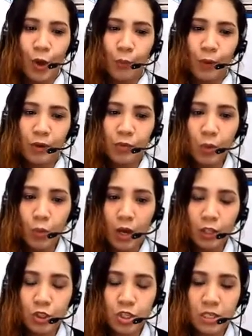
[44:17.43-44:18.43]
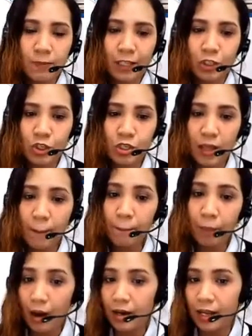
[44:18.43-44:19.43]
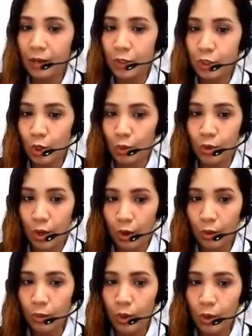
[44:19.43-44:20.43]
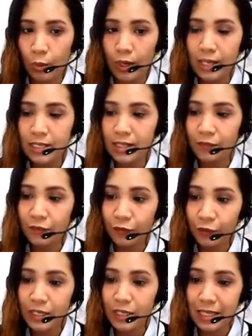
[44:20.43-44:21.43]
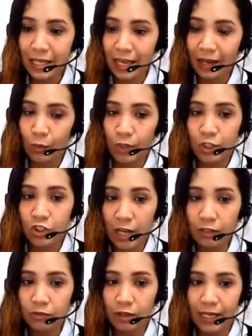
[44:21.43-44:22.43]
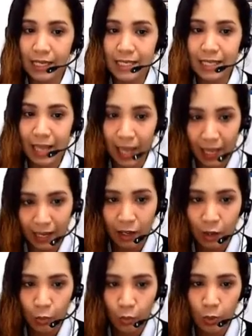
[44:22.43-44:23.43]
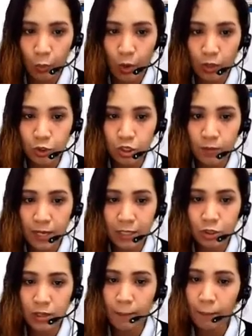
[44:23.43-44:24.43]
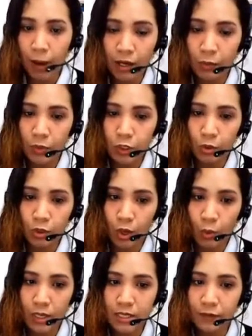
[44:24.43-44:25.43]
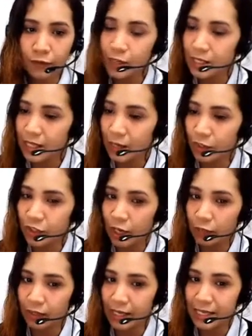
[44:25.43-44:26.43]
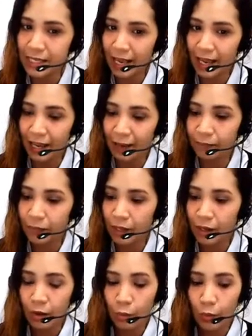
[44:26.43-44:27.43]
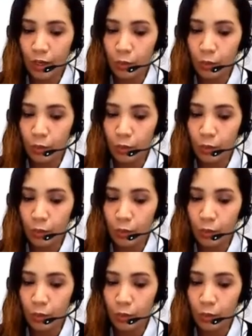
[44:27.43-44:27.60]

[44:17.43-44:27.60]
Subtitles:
when we want to speak to somebody we don't know, what is the first thing we generally say? When we want to speak to somebody we don't know, what is the first thing we generally say? When